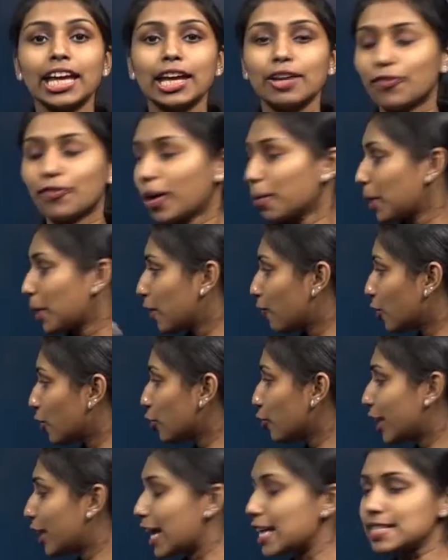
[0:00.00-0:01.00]
If I am
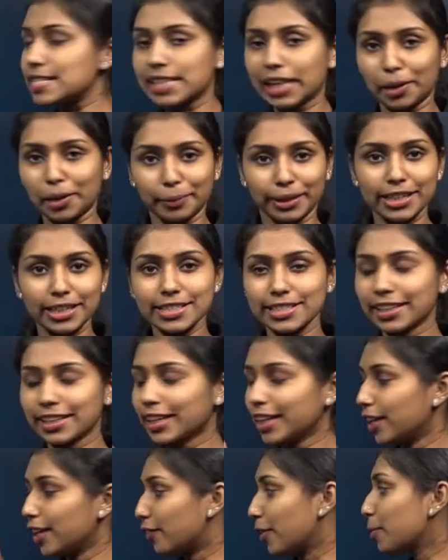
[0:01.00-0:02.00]
giving you an ice cream, right?
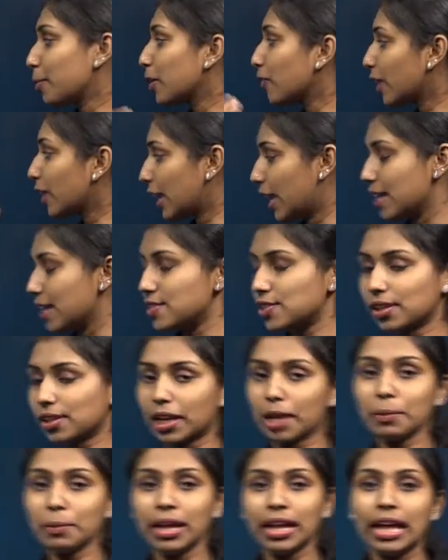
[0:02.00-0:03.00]
If I am giving an ice
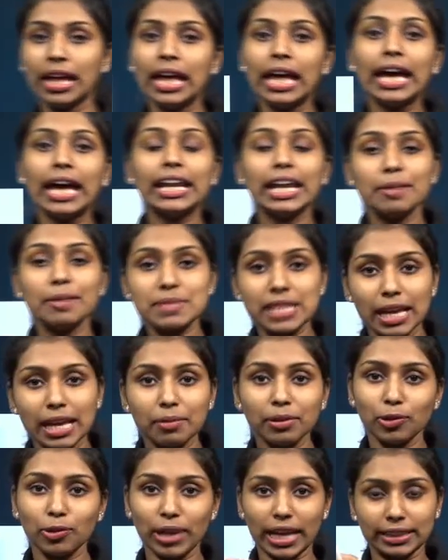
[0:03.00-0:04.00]
cream and I am
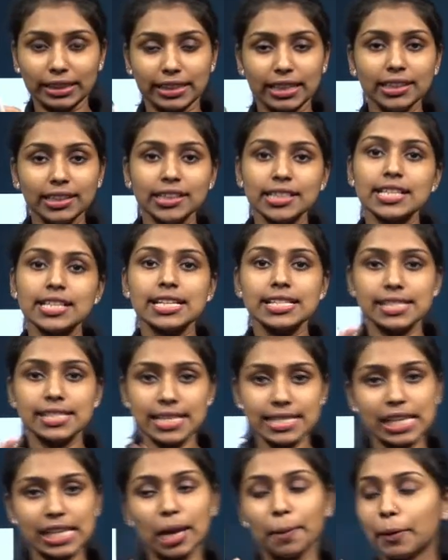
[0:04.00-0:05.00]
saying you like that,
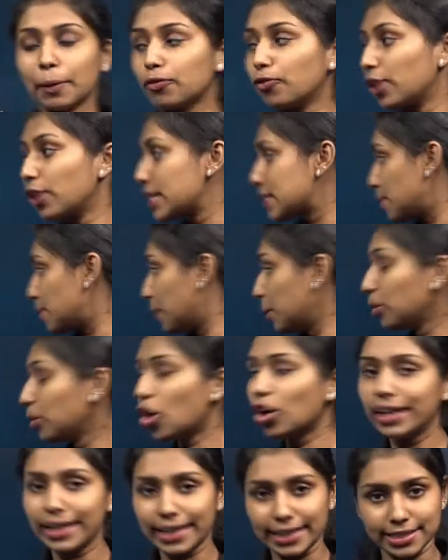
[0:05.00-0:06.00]
just keep it for some time,
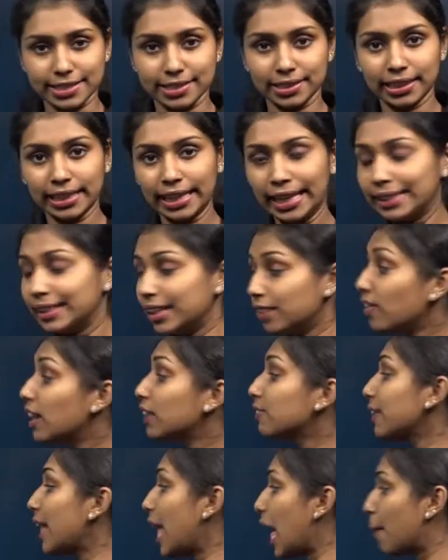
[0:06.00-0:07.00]
don't eat. Then
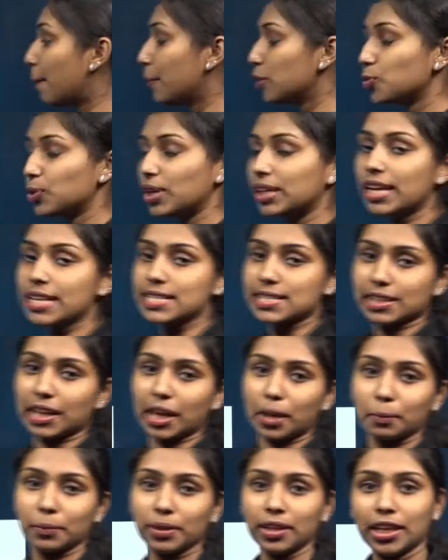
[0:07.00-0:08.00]
what will happen to that ice
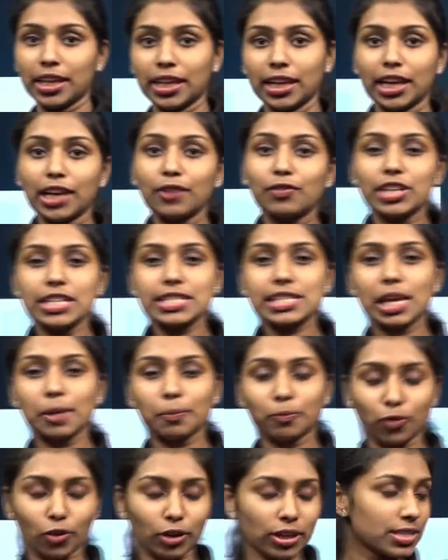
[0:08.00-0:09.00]
cream? If it is
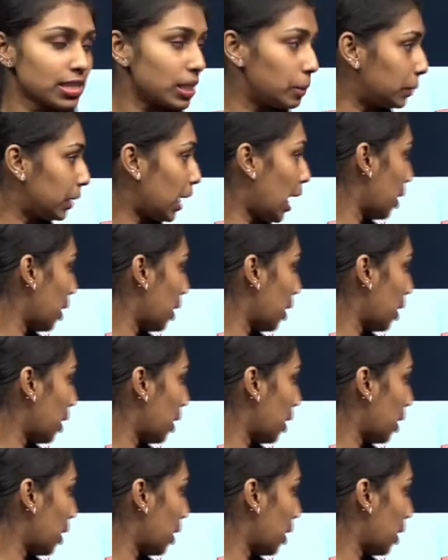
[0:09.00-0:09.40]
kept for some